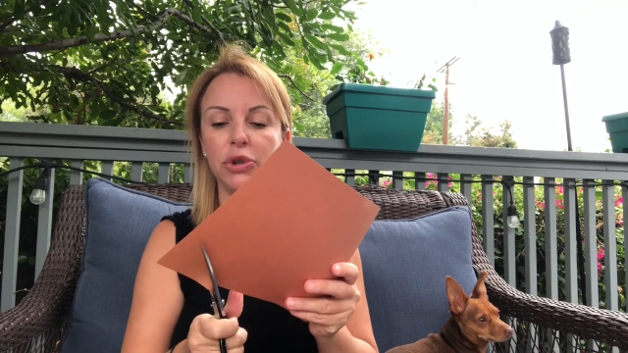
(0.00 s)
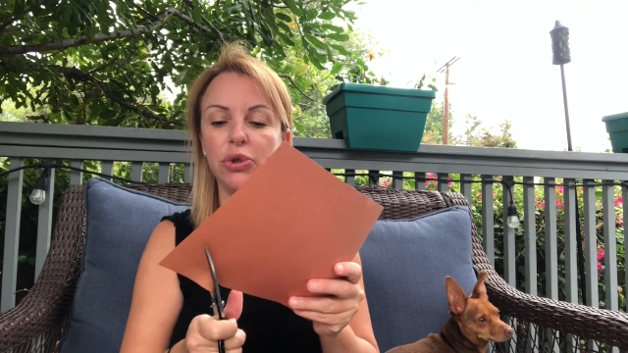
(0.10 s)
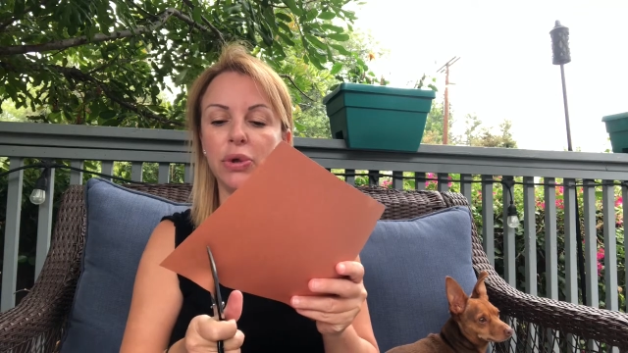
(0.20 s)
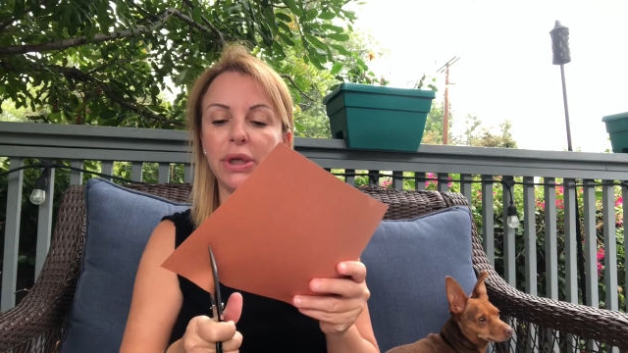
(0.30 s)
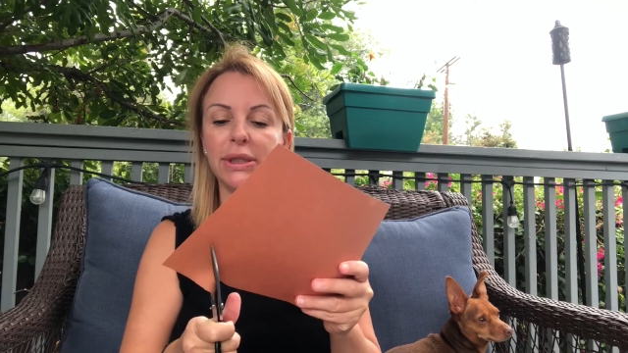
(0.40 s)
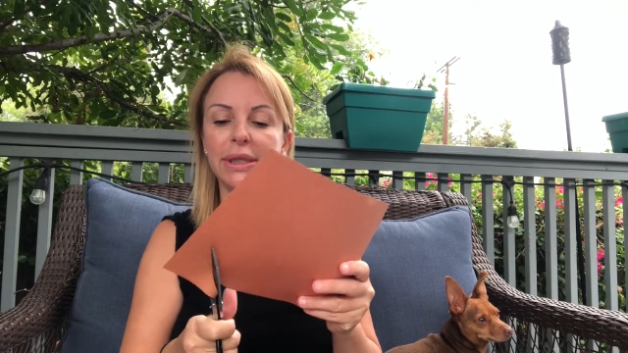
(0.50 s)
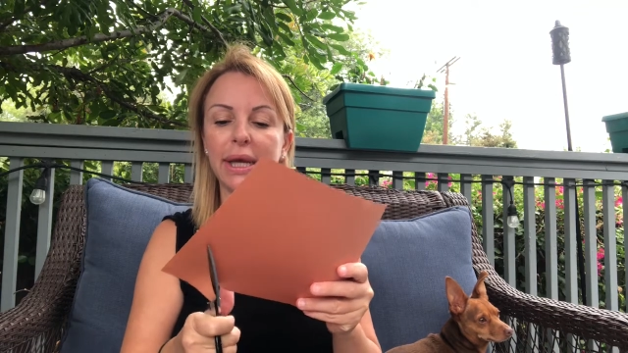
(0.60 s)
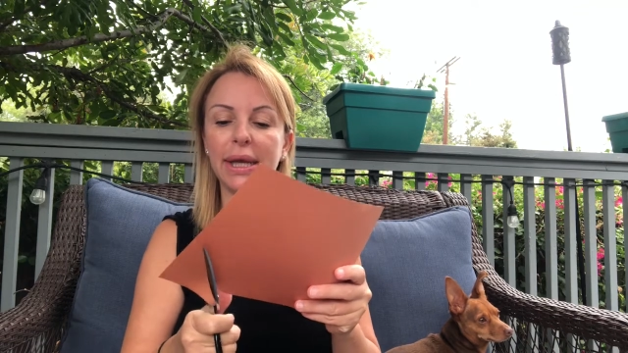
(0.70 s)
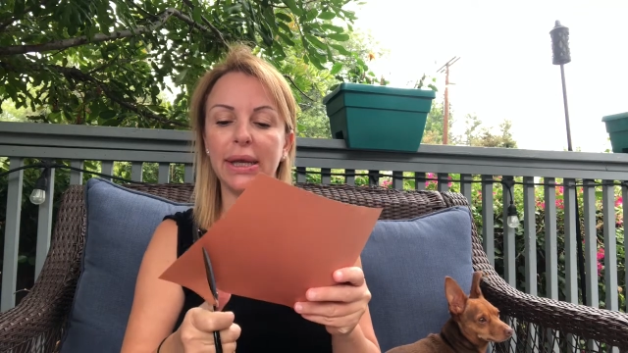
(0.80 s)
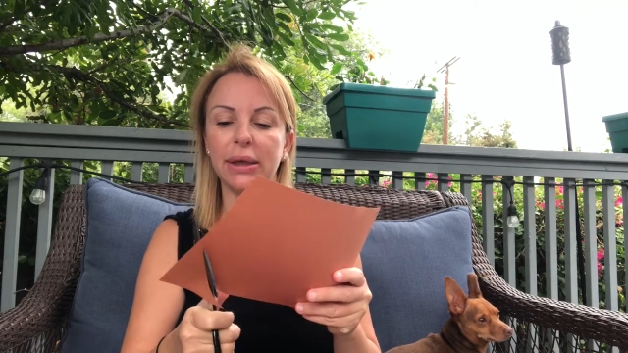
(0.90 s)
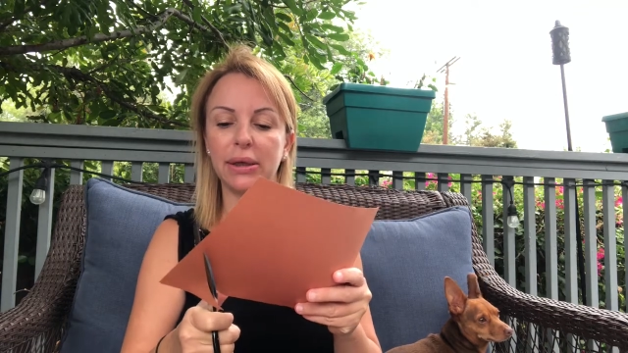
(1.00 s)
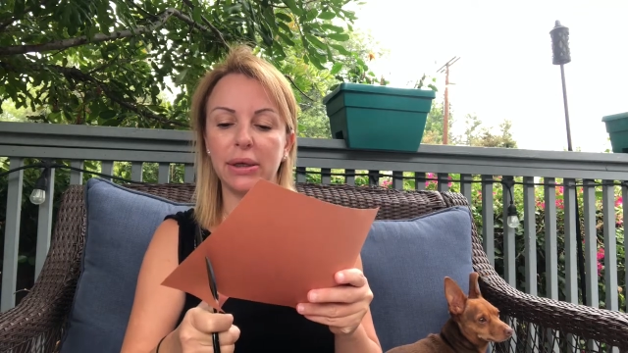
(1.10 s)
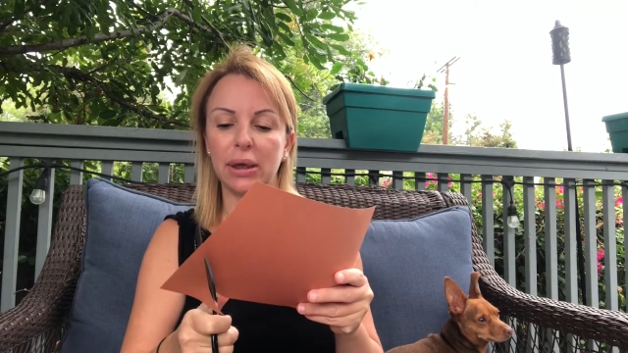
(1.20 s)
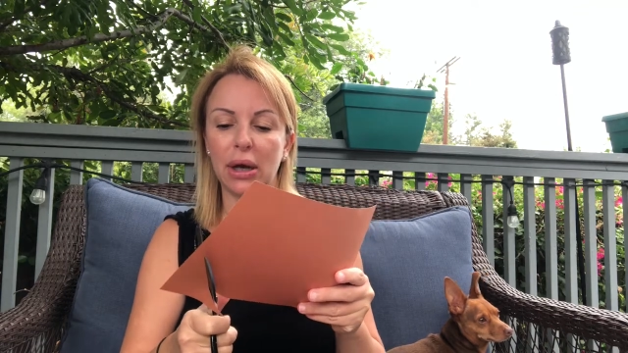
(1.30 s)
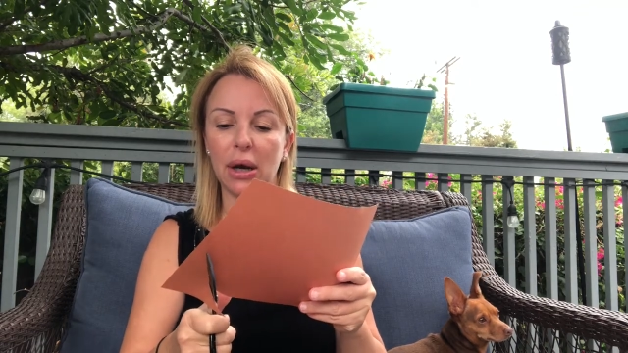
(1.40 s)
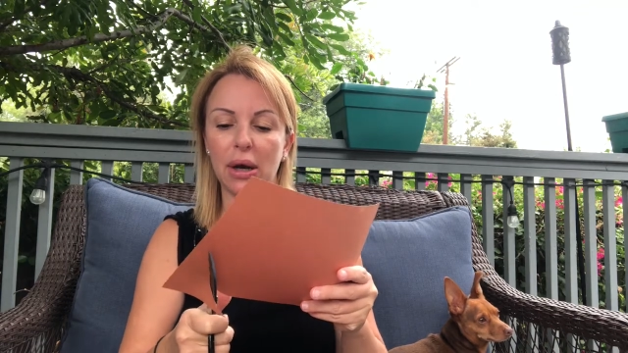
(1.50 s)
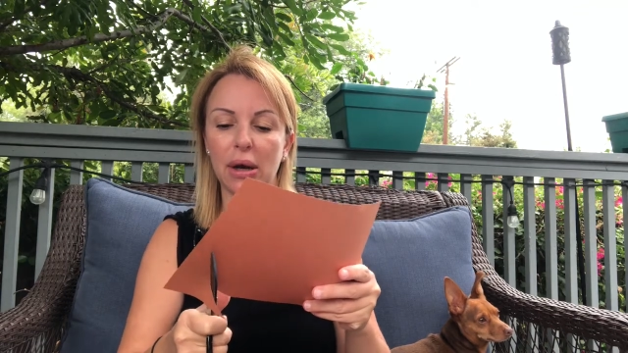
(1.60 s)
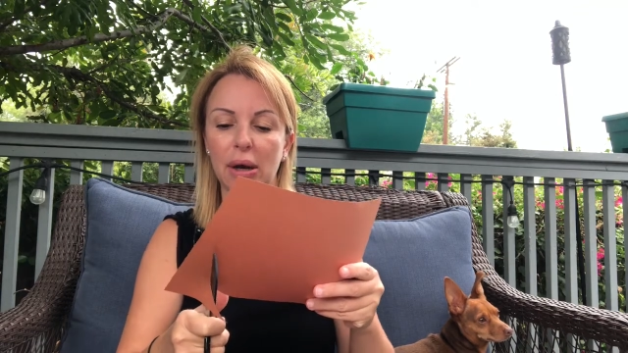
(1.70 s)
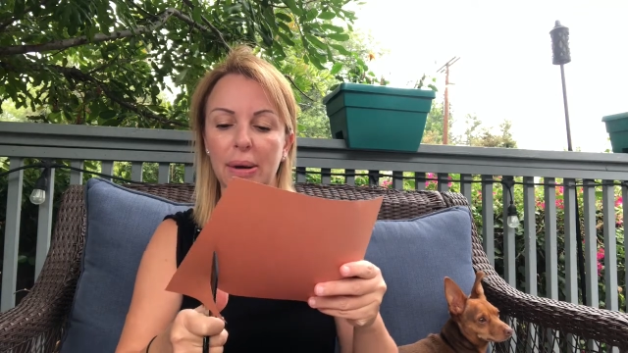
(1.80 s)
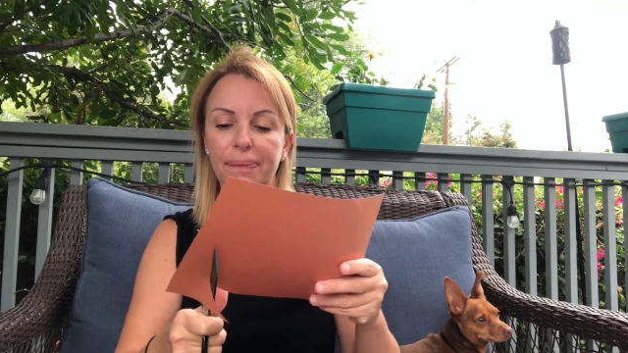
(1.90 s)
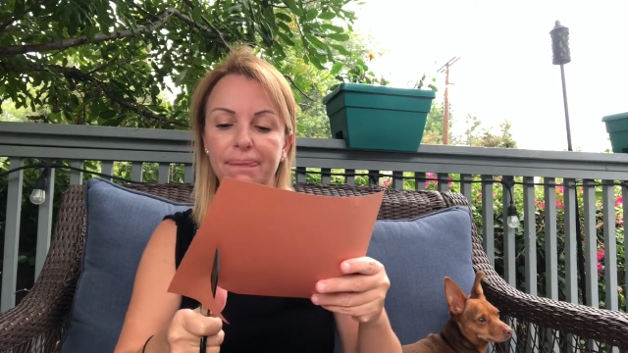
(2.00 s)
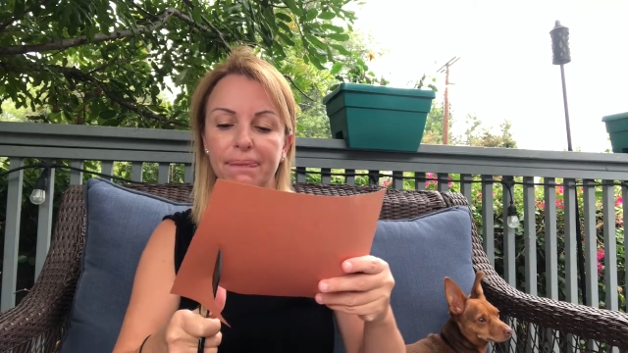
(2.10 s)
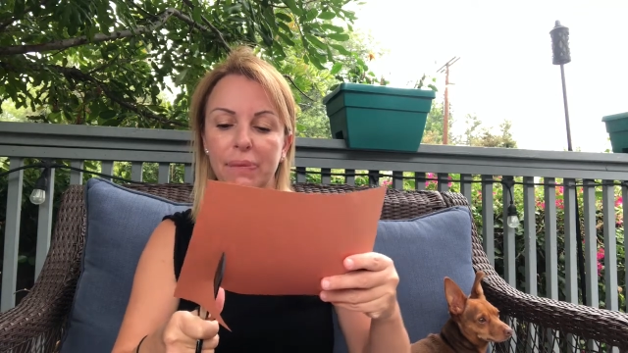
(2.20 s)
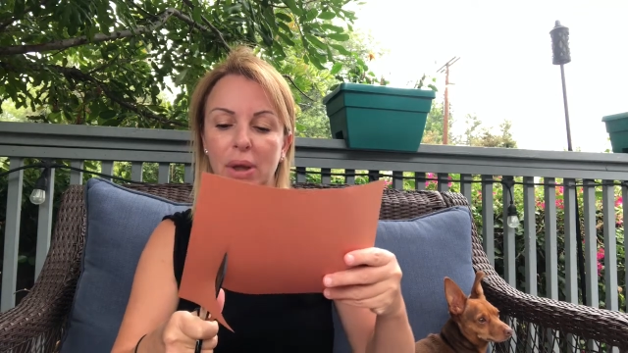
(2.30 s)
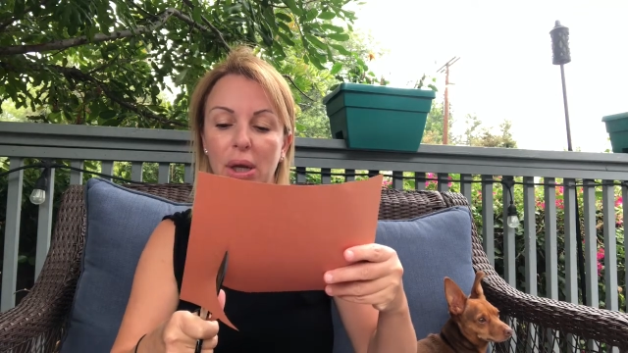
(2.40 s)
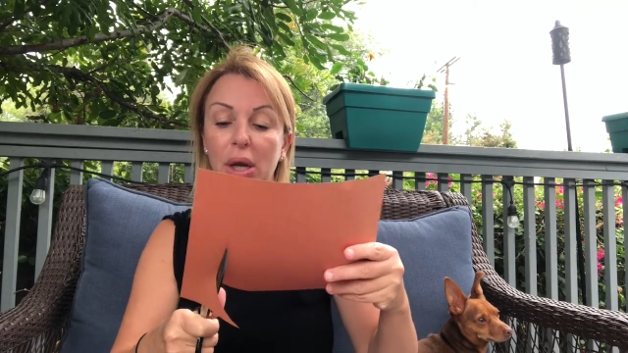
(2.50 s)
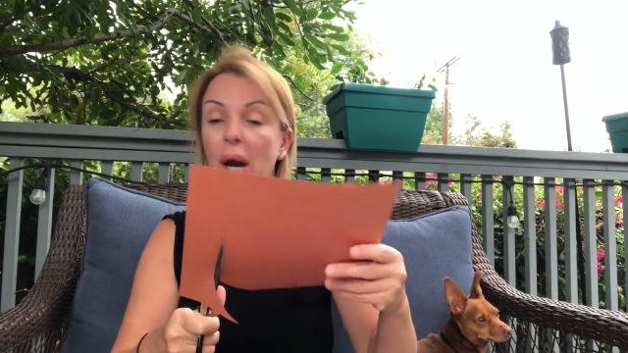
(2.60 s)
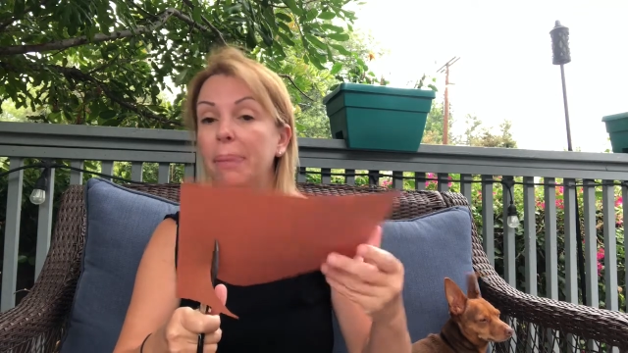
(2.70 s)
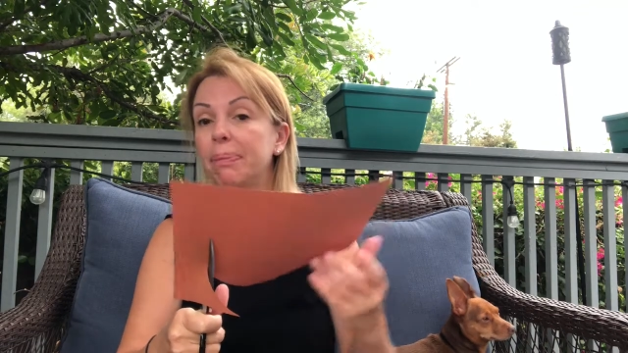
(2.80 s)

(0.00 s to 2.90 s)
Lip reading: You can take a cup